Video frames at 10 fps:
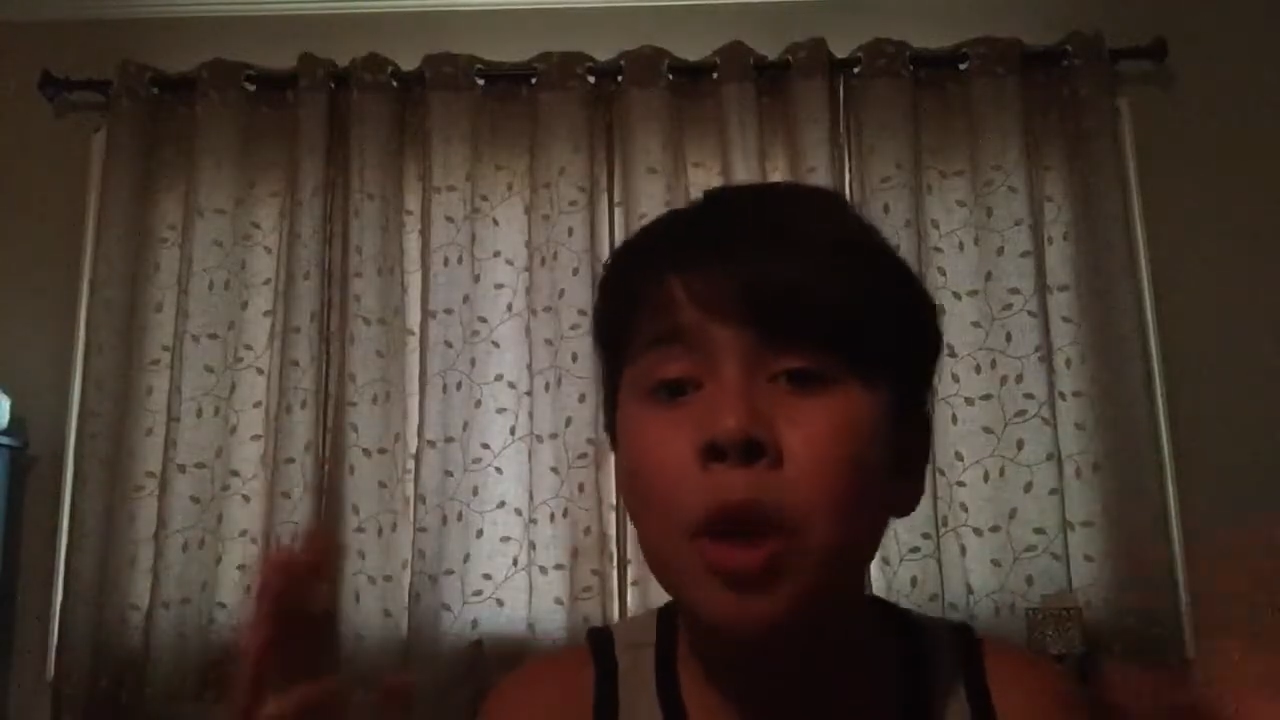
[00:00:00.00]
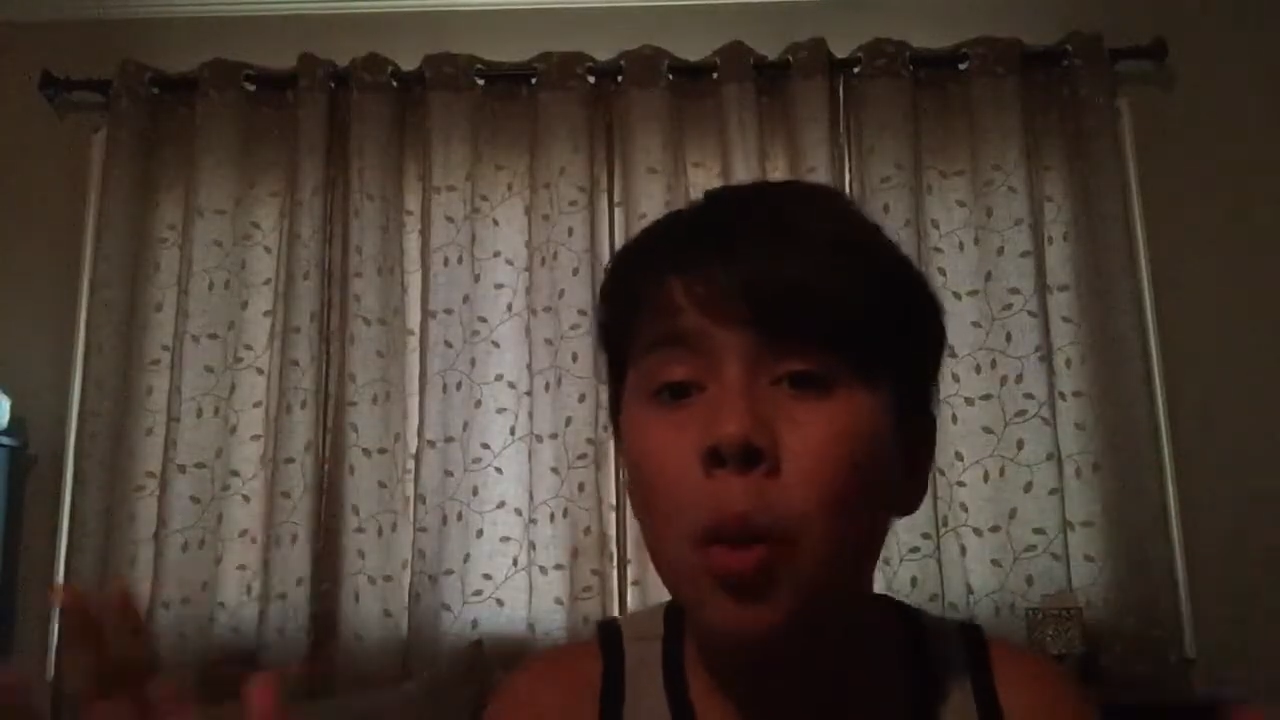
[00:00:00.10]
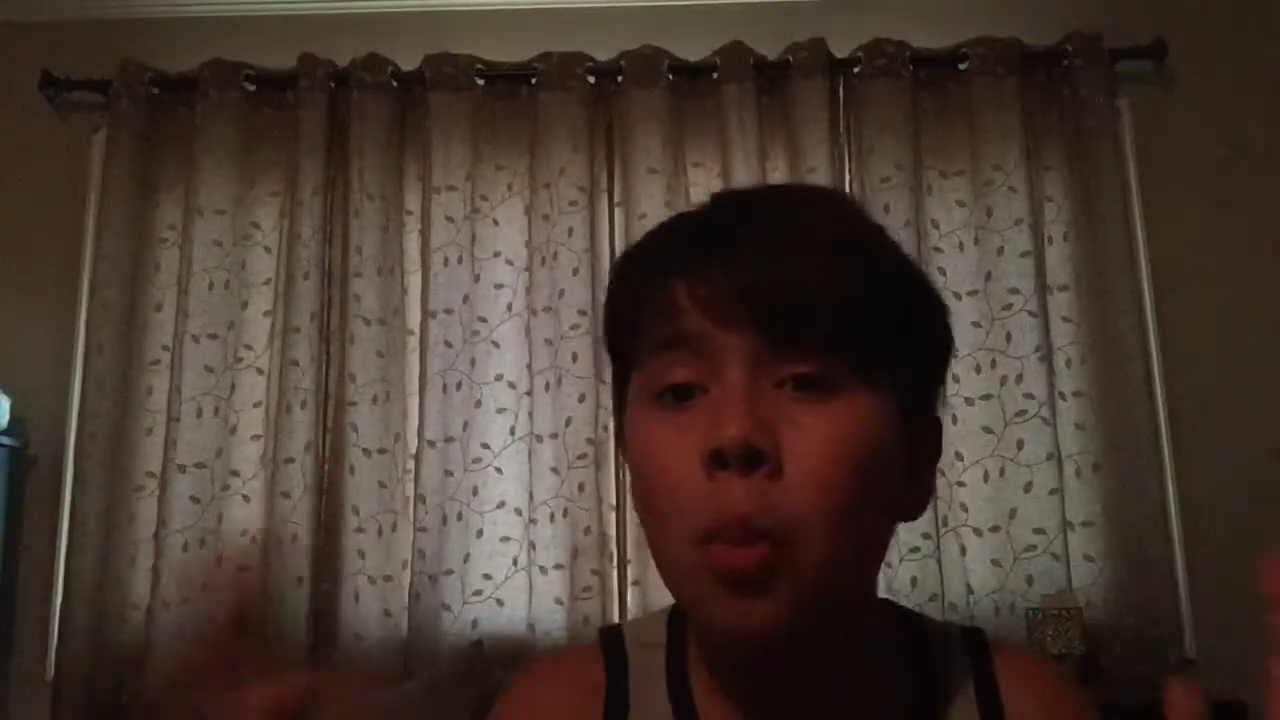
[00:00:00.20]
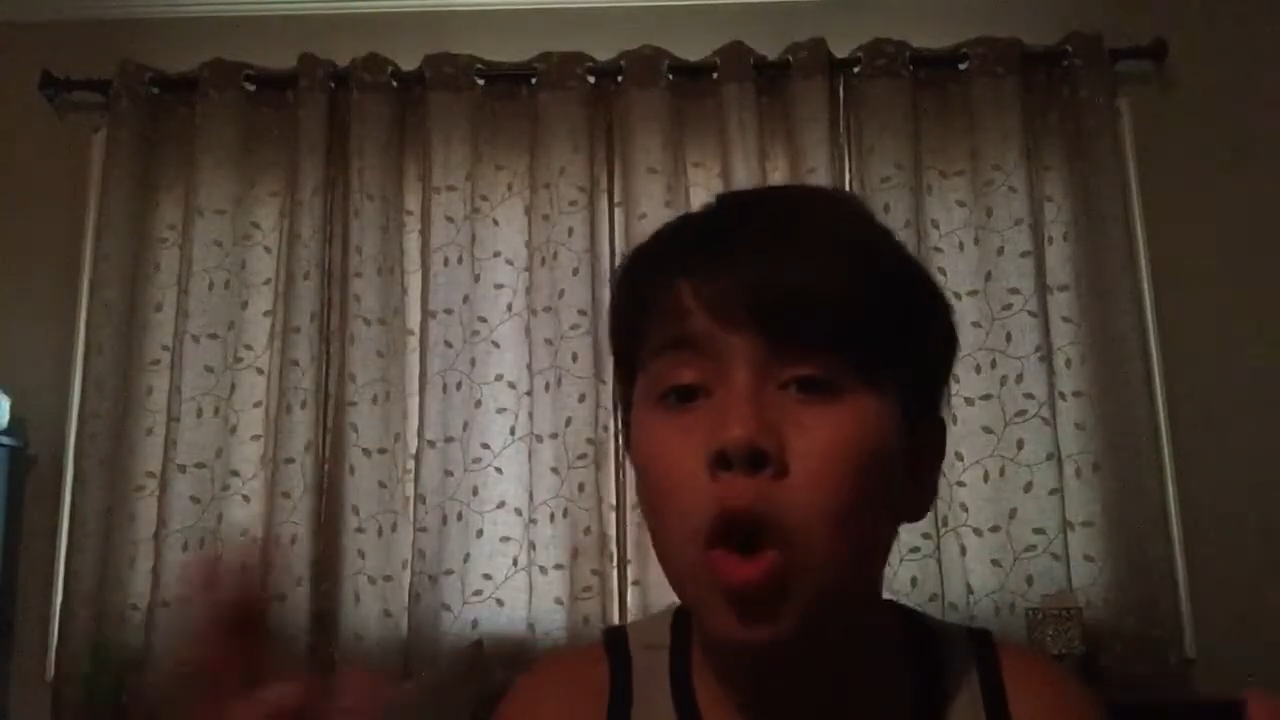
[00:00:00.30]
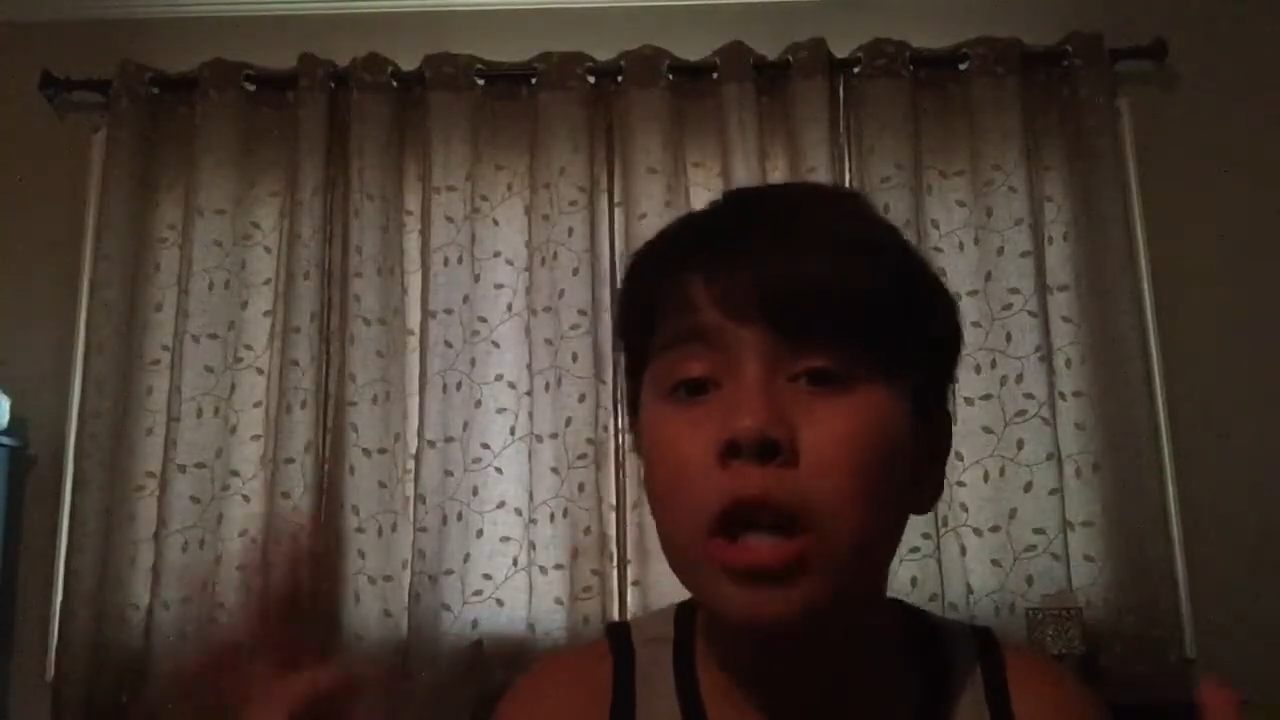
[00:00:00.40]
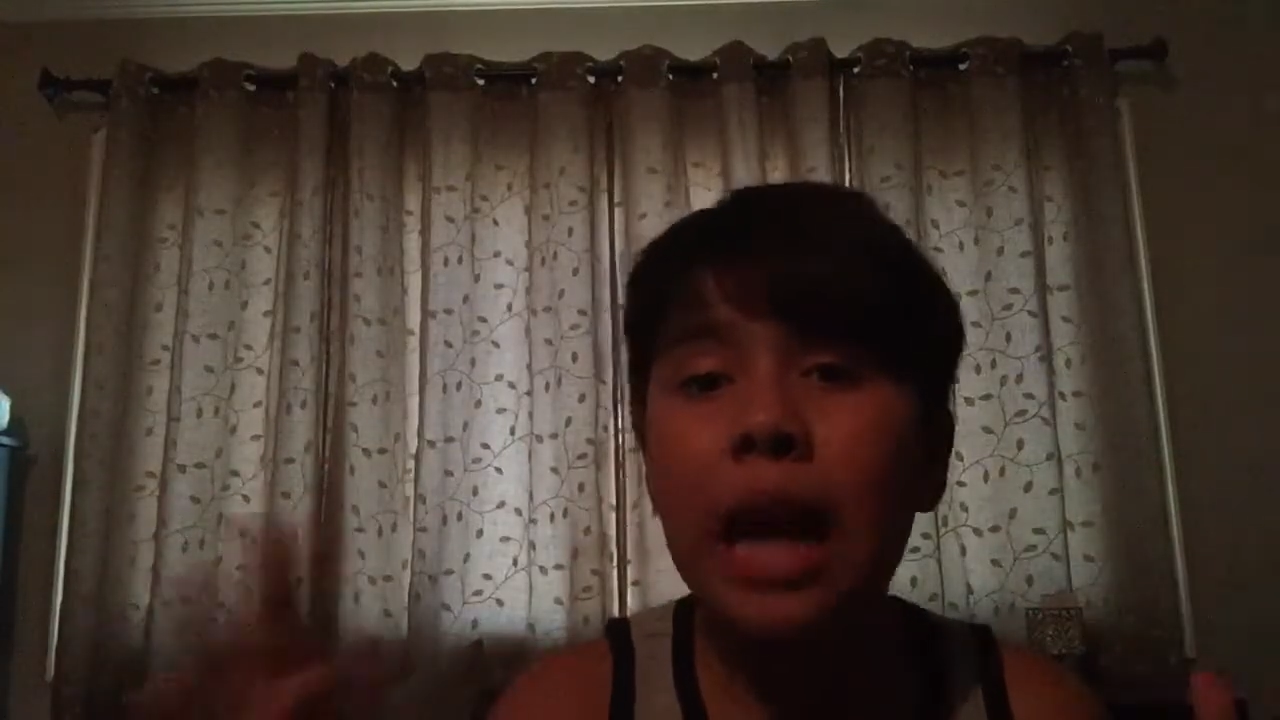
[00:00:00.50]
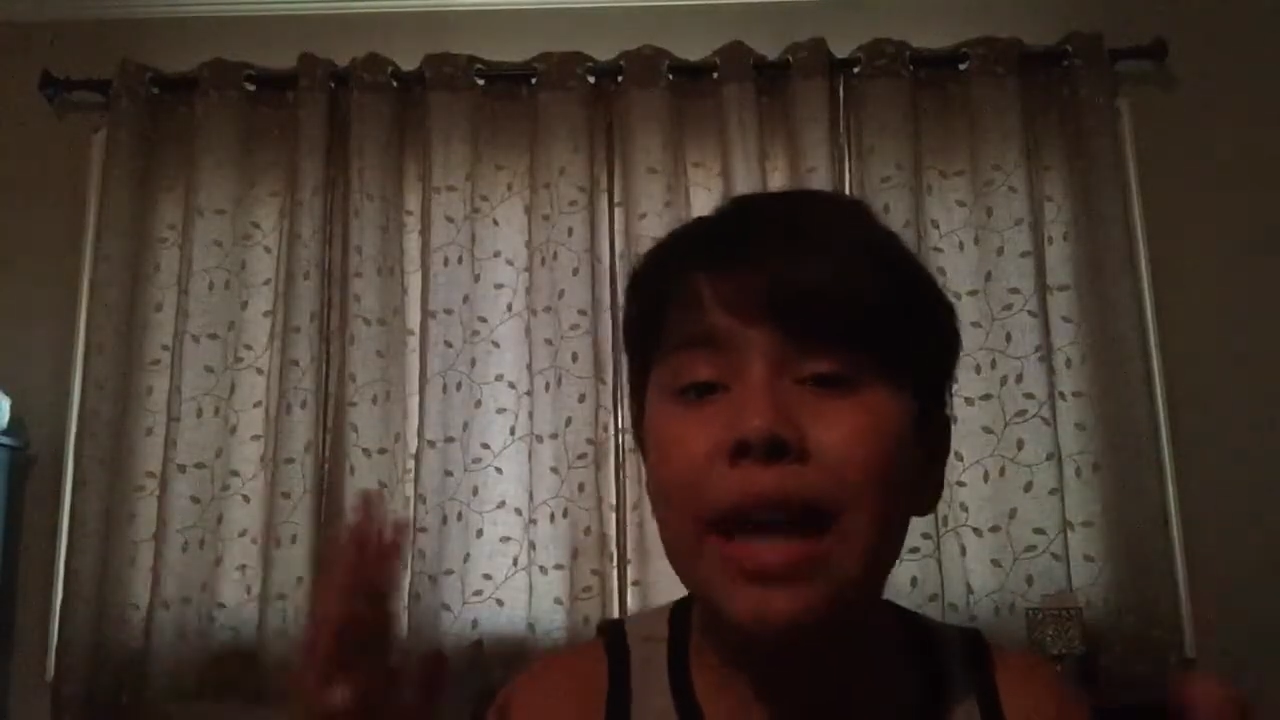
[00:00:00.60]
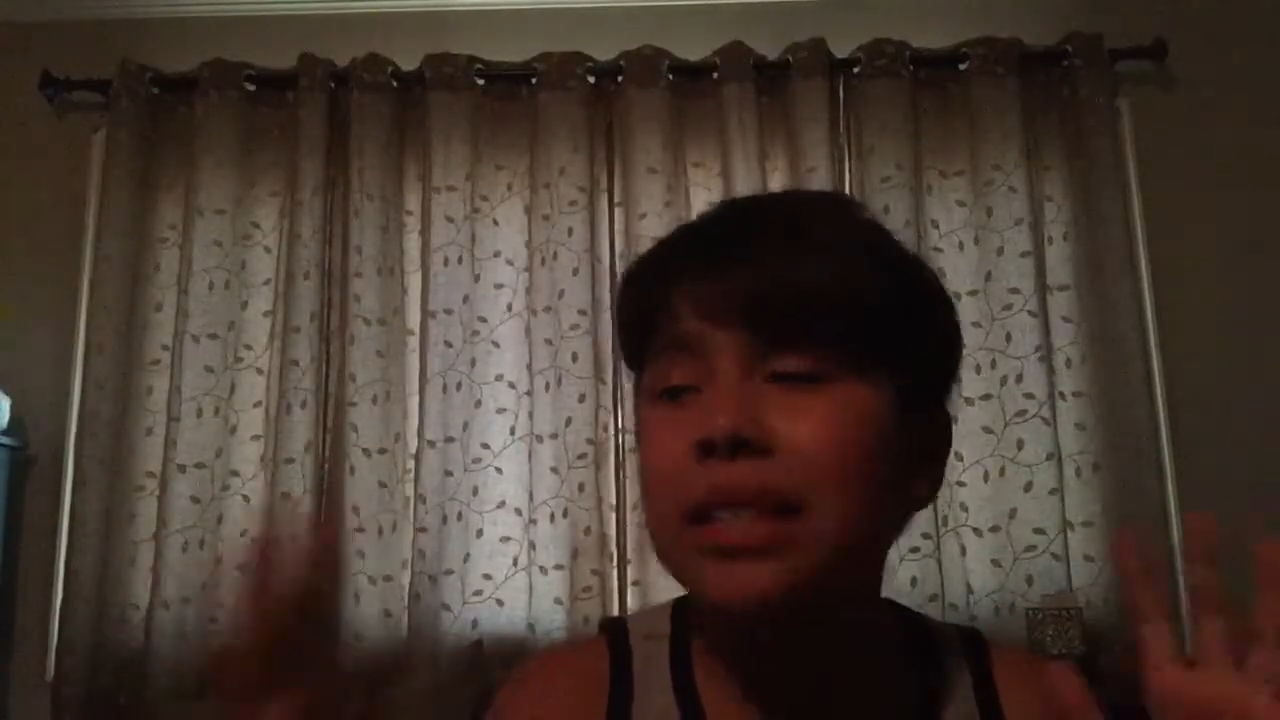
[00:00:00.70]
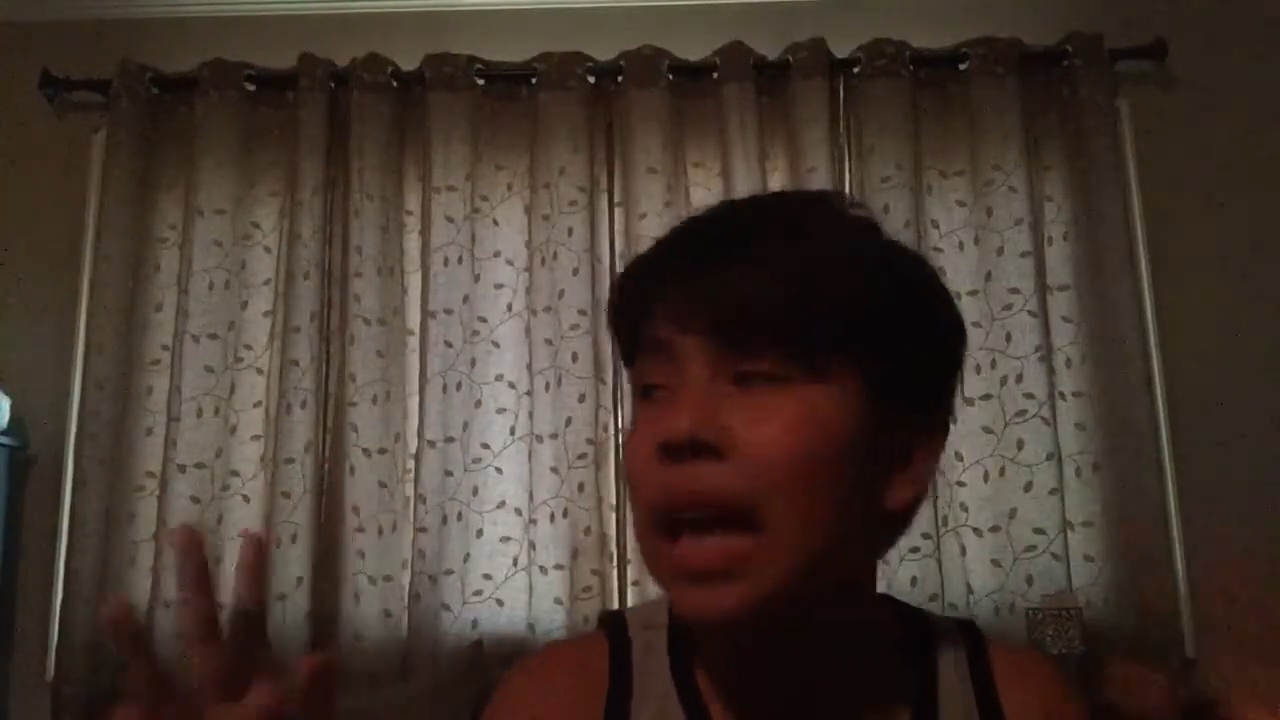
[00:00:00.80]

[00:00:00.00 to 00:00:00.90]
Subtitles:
no more, guys.